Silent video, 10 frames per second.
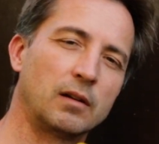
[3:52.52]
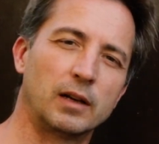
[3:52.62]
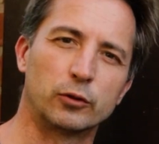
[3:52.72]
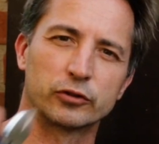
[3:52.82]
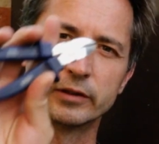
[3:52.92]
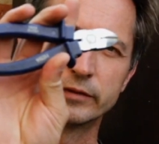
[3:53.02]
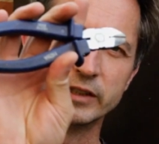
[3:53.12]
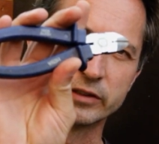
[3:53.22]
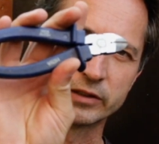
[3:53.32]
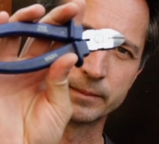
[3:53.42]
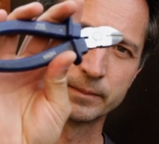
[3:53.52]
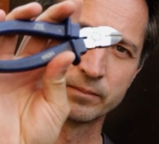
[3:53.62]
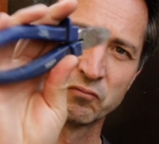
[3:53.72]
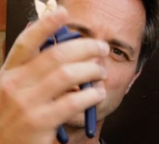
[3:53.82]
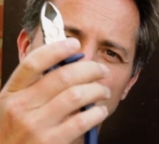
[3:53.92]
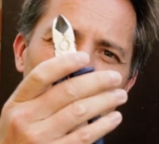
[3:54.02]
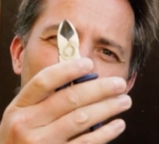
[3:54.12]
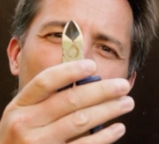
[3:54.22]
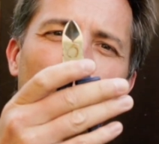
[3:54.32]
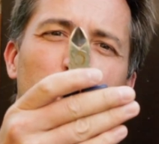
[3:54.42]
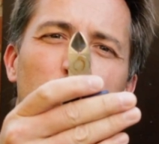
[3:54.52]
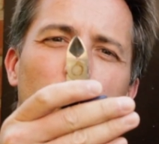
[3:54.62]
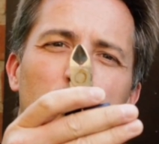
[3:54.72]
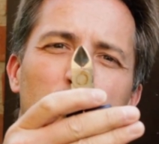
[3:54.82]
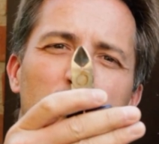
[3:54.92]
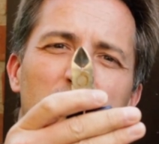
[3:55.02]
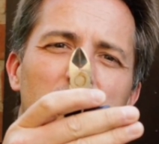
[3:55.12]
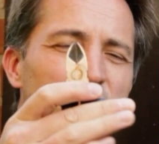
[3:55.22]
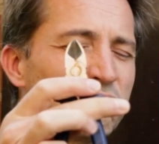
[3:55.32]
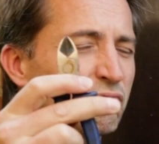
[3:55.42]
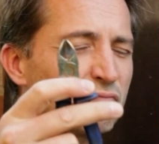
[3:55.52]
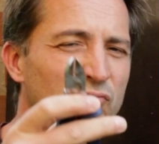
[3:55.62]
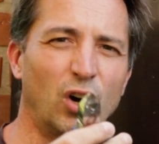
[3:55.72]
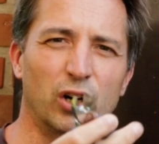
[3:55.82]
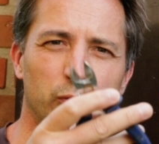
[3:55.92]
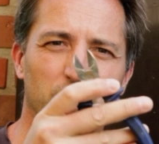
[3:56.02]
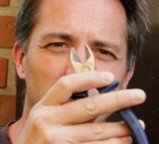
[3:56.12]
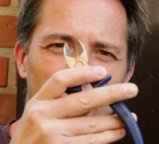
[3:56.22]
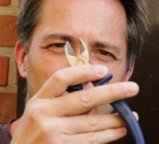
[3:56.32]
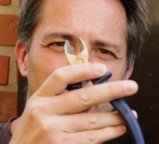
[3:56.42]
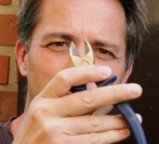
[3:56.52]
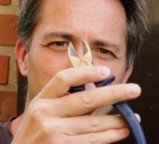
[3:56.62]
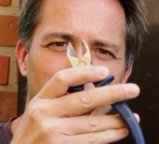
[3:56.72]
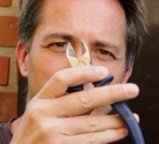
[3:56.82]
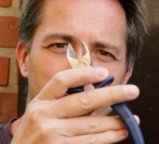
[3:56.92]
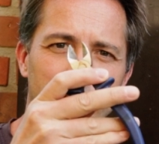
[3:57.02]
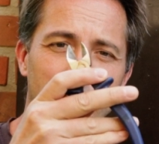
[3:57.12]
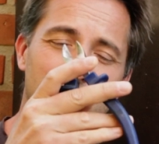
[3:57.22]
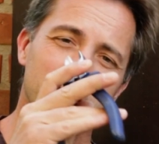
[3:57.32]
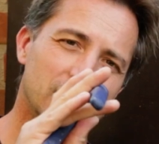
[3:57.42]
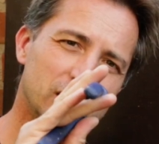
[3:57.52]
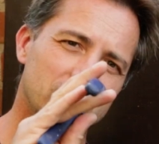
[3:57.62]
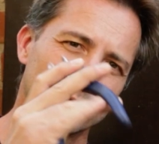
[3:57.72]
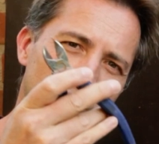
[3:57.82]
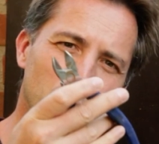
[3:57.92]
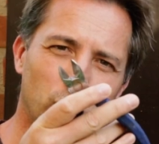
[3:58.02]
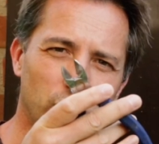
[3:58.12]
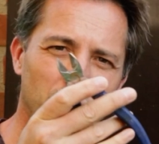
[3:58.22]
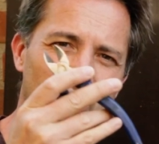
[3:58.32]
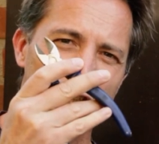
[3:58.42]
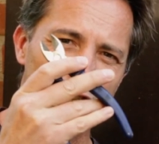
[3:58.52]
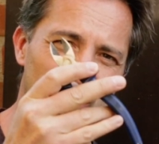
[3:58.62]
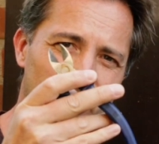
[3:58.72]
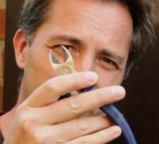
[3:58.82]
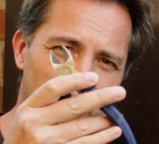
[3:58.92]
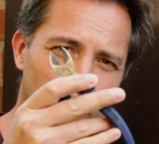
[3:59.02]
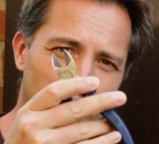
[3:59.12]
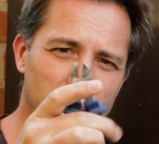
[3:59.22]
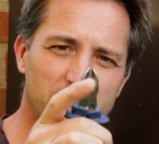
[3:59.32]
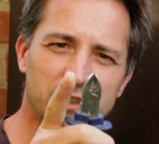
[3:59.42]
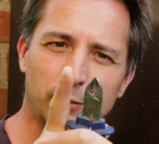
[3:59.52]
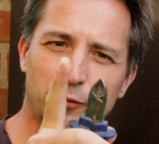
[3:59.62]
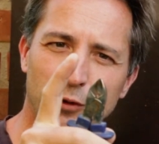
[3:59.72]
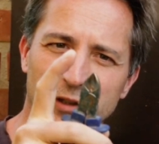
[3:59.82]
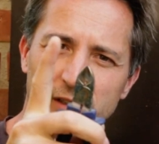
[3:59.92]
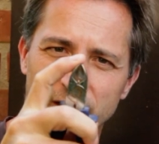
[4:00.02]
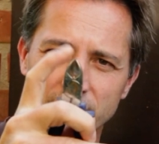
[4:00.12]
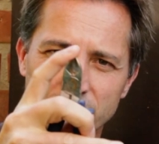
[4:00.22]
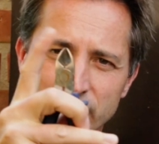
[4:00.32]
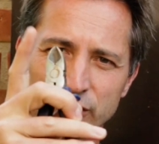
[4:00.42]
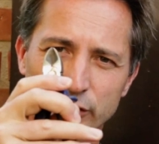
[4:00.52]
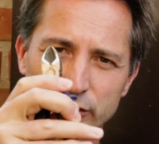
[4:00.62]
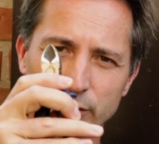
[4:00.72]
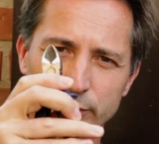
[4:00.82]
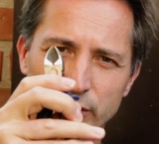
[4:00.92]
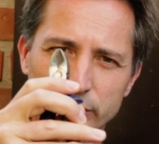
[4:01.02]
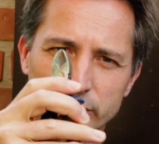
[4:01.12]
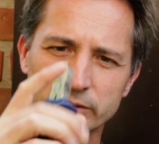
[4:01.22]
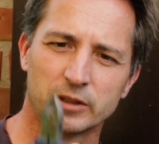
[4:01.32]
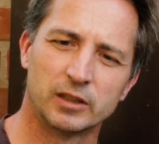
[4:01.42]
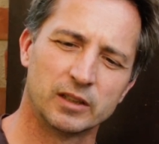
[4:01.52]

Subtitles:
I also have these, a normal hardware store variety. This will work just as well, except for no snub nose.